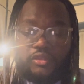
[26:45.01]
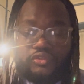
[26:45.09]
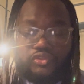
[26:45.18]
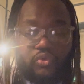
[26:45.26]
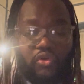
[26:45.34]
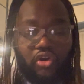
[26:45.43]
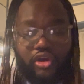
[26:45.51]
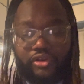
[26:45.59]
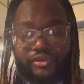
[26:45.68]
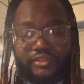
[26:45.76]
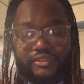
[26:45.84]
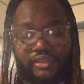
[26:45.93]
Too hard
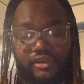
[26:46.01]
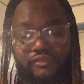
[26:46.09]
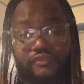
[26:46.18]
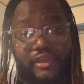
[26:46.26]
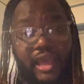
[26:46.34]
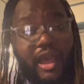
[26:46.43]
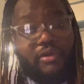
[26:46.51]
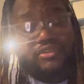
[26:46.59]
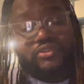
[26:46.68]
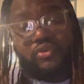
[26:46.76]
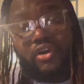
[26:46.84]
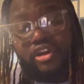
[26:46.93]
on yourself. I was
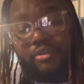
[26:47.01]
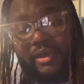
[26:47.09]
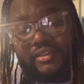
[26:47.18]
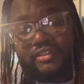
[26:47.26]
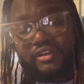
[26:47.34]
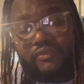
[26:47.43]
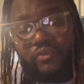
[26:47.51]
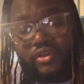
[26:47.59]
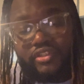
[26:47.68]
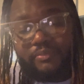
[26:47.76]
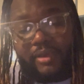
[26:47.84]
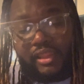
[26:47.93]
too hard on myself
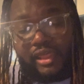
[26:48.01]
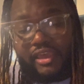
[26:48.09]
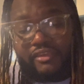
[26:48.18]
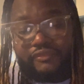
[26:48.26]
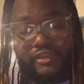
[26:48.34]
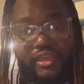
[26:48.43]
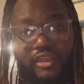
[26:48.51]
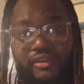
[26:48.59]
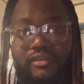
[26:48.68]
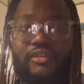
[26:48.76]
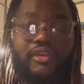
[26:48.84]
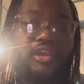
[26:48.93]
once in my life, and